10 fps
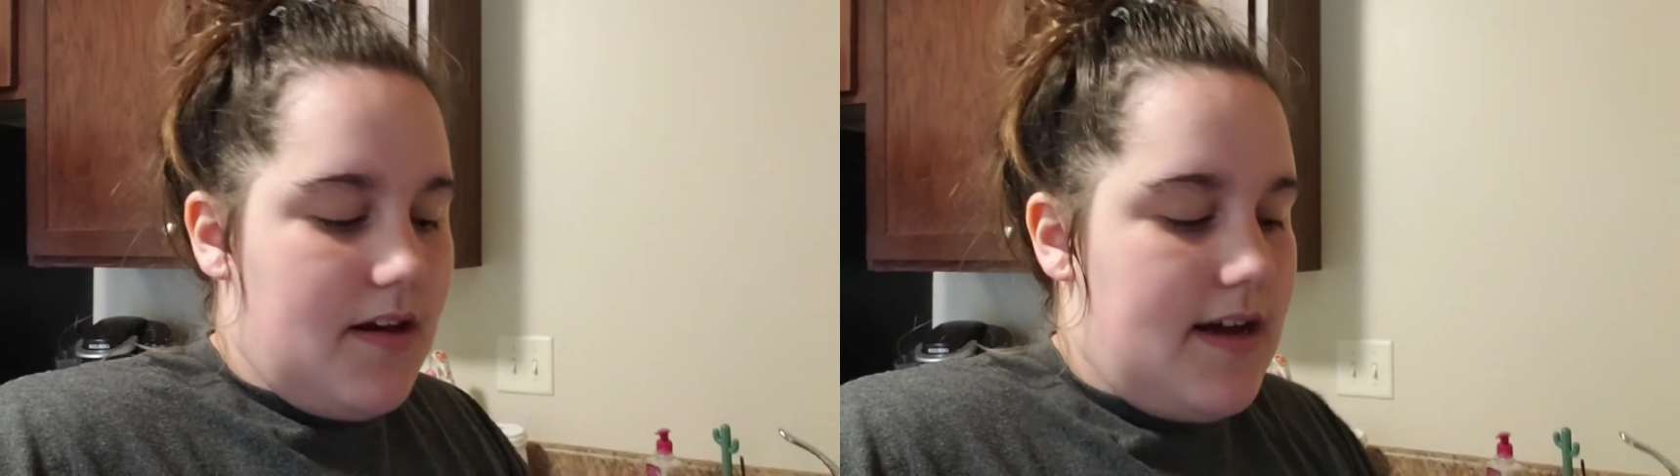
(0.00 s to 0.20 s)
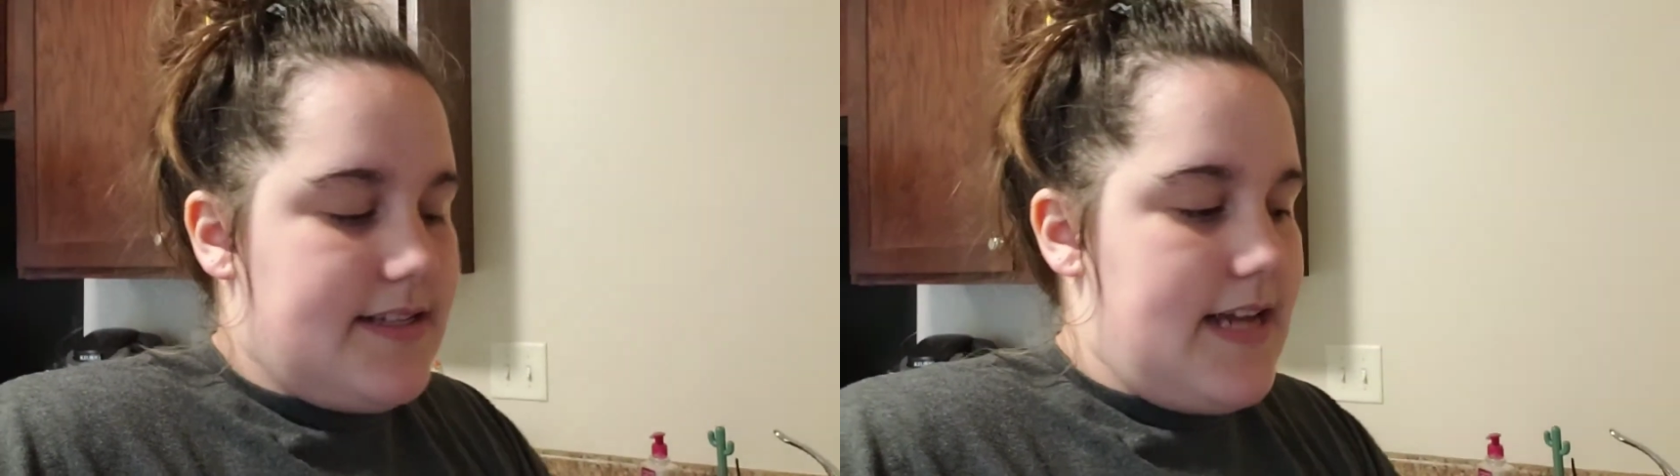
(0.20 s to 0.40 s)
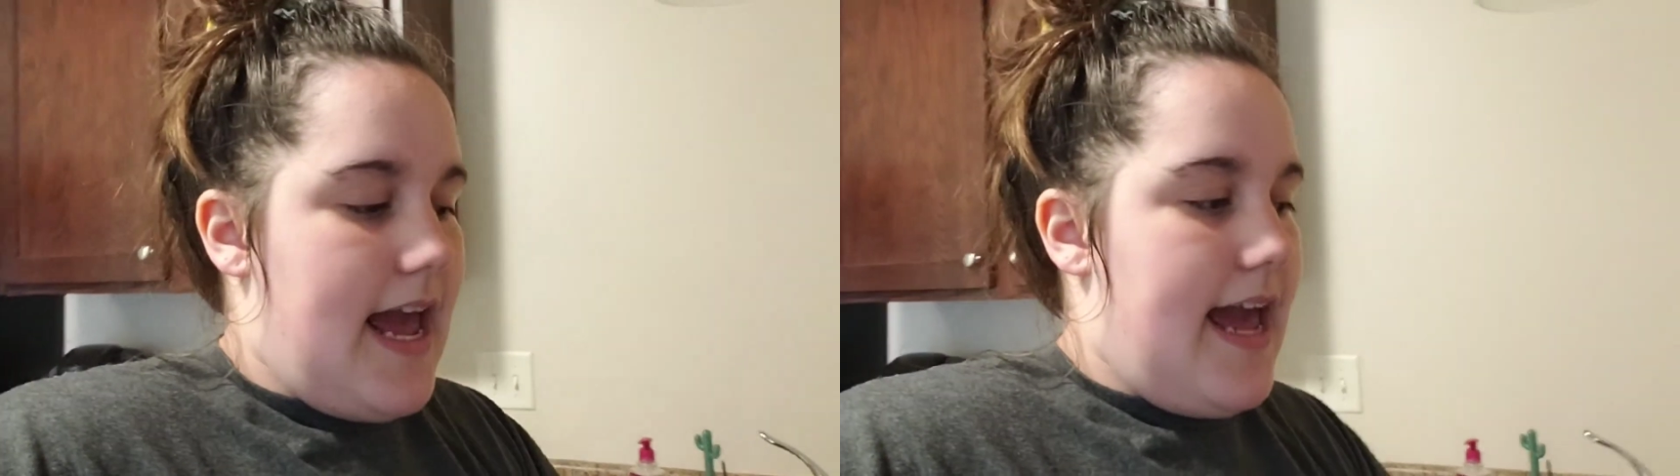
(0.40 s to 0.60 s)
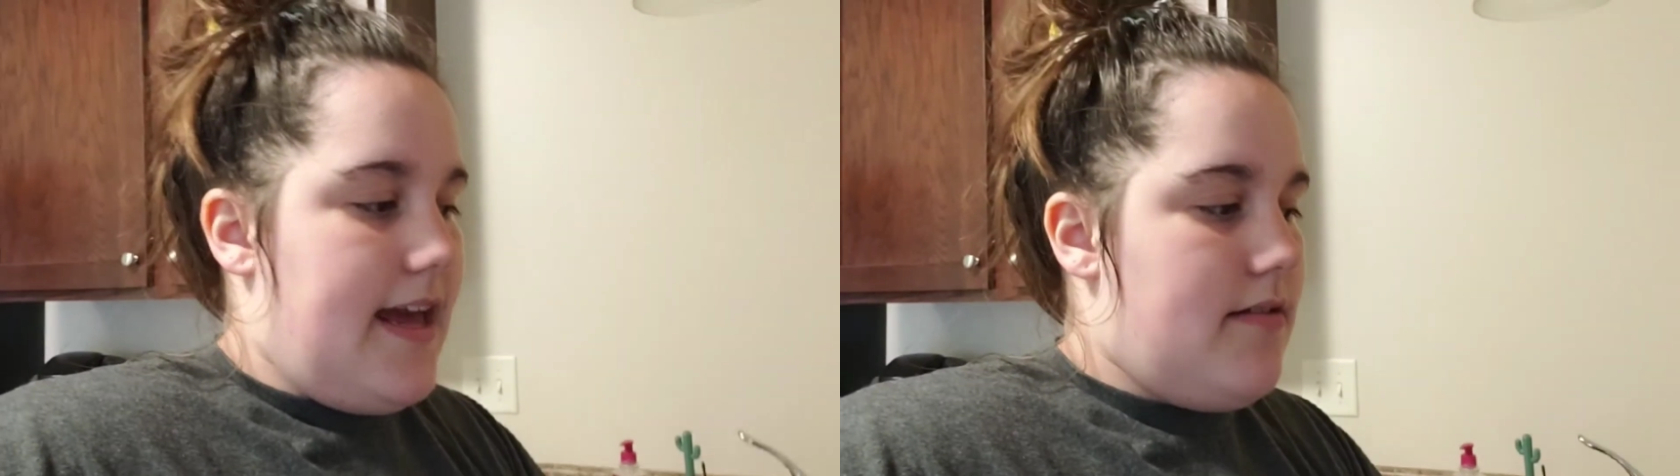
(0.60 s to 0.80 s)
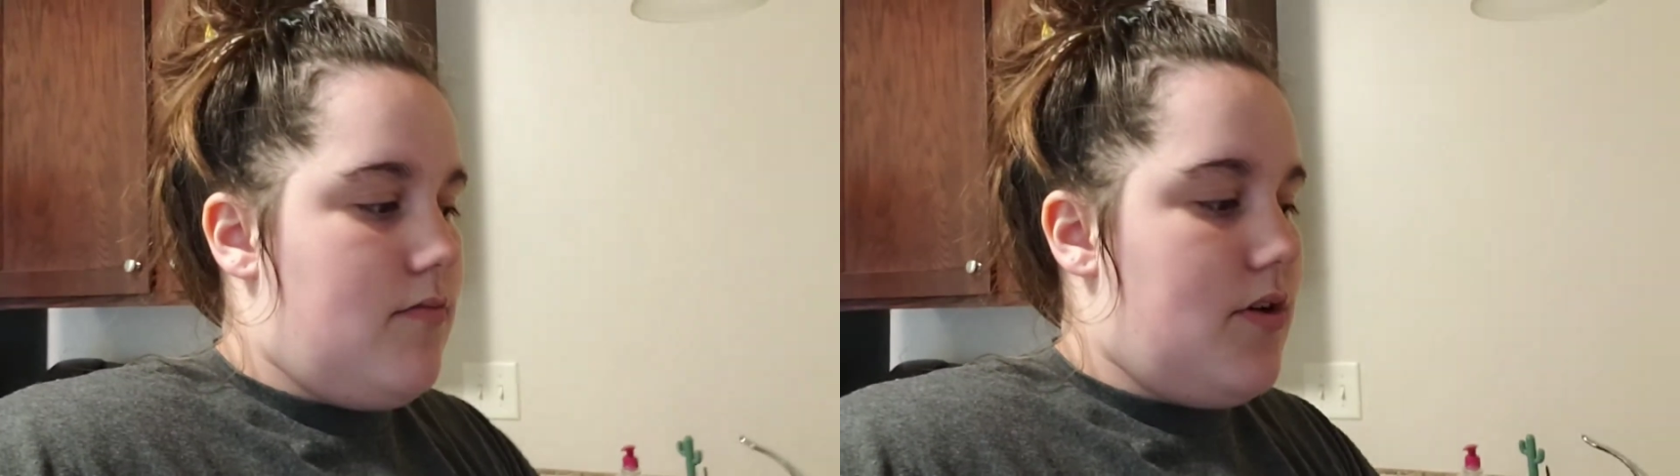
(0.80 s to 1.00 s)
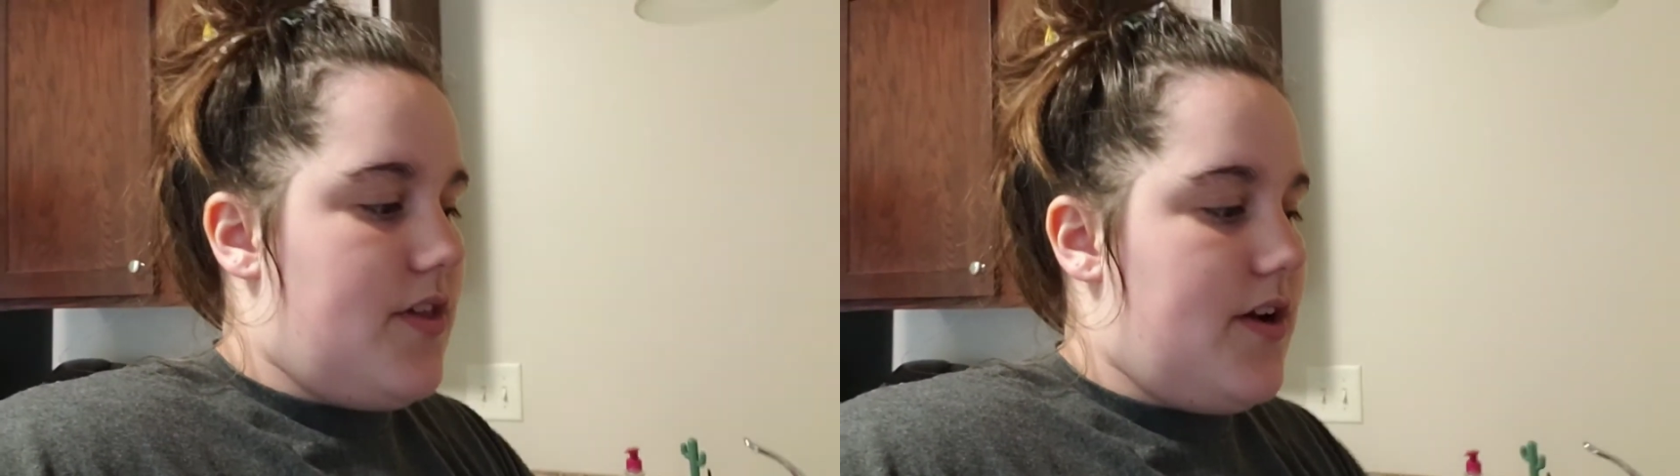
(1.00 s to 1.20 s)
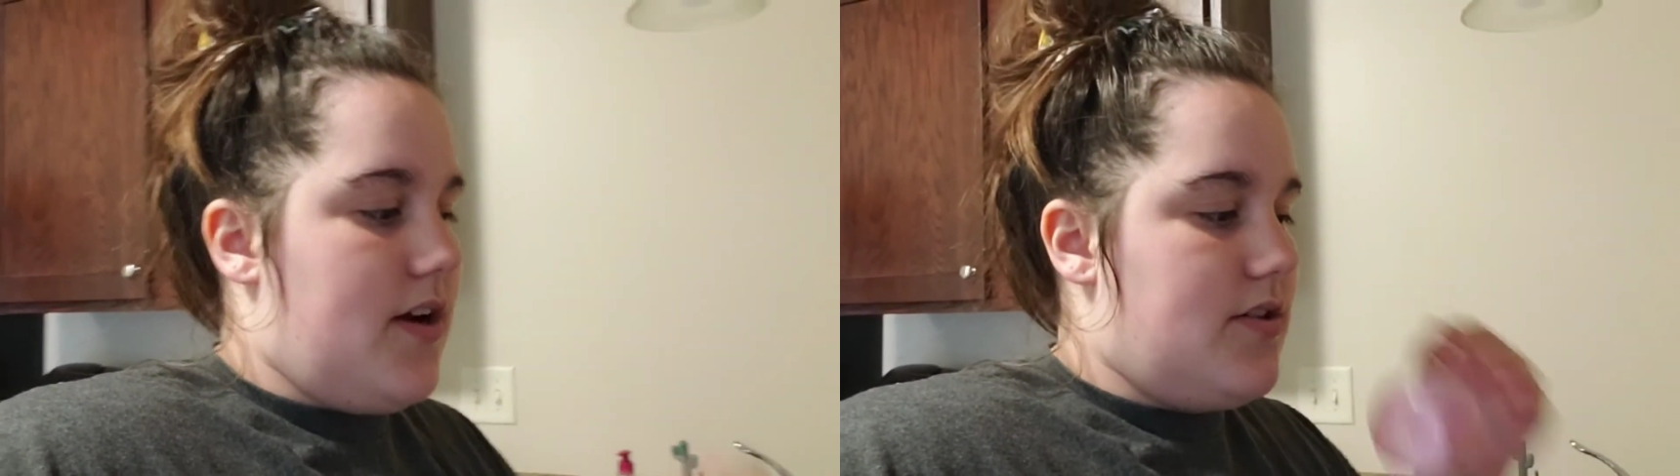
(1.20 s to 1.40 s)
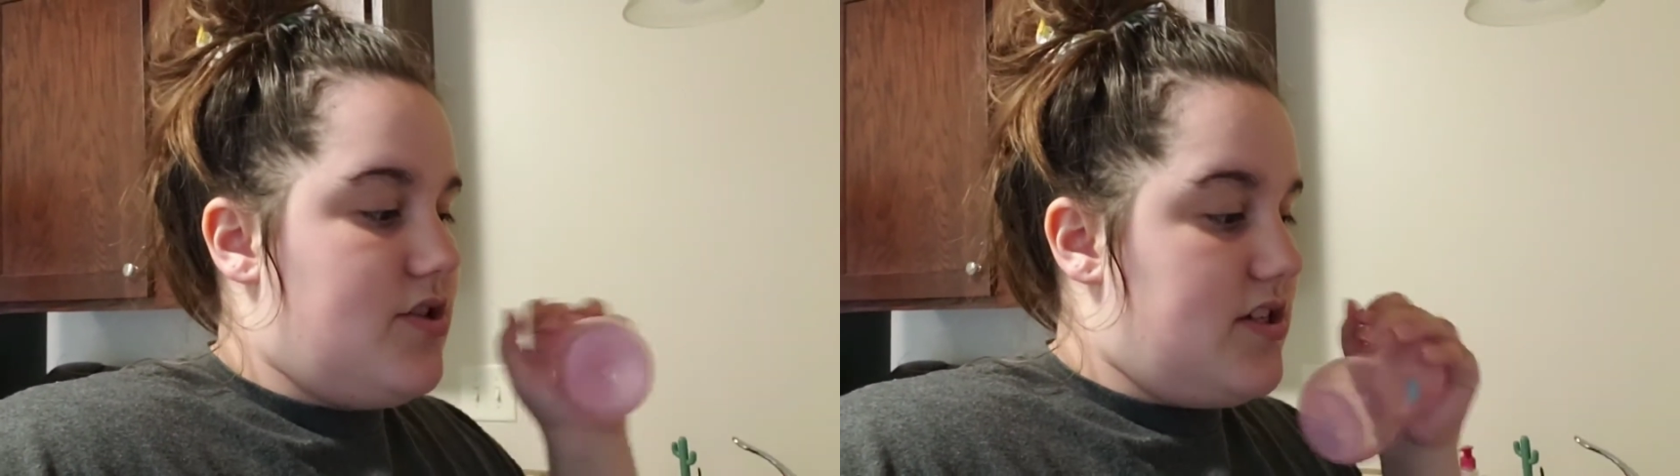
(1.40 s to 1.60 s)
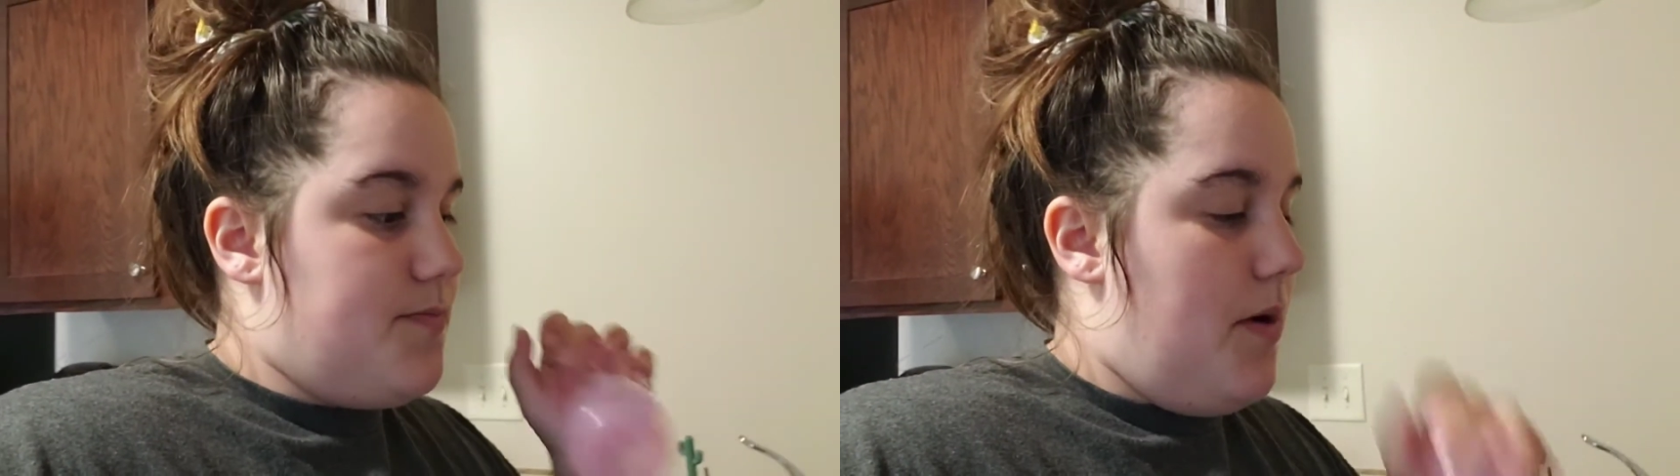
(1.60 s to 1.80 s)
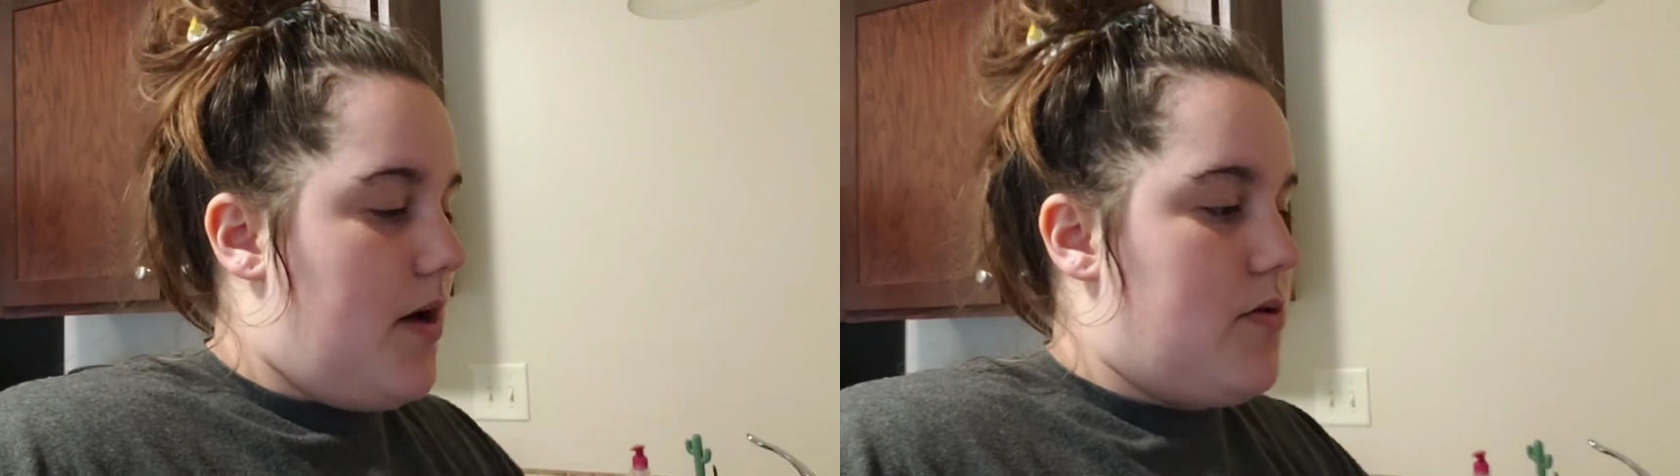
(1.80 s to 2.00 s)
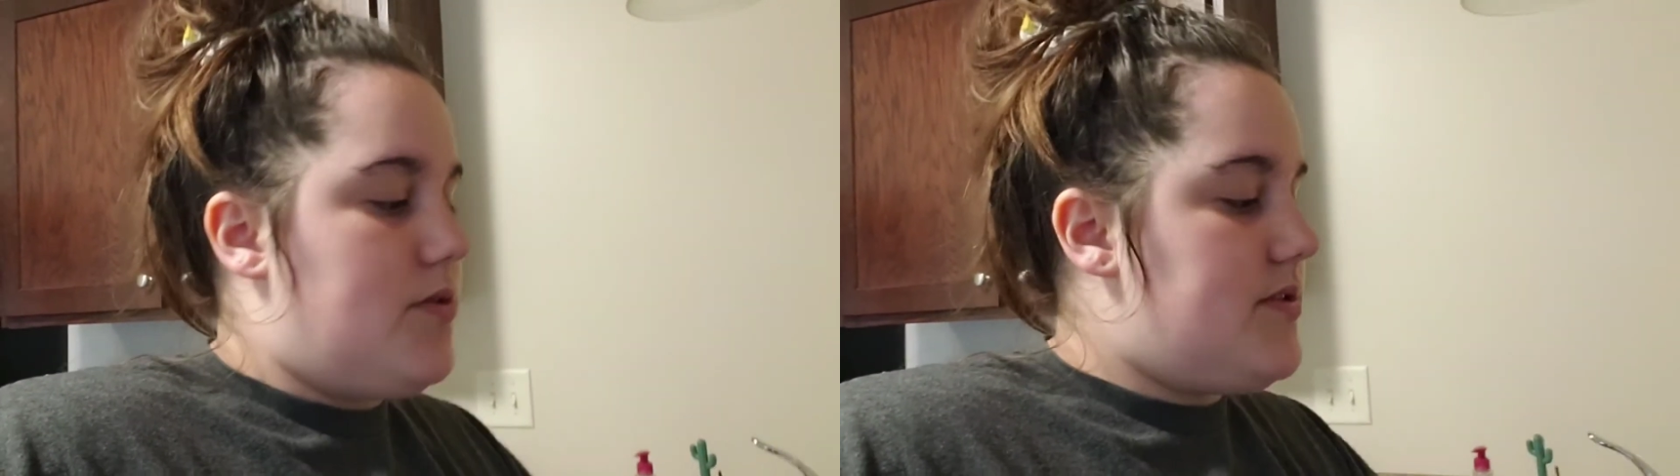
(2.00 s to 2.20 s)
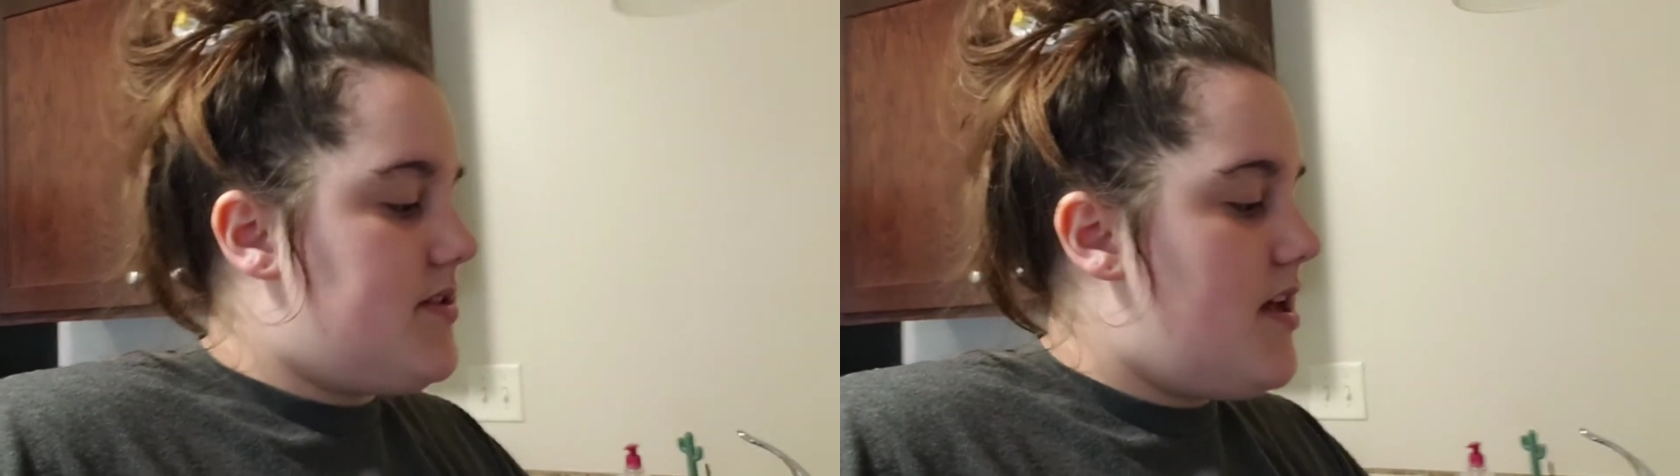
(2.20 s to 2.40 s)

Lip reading: a day where they're just bottles.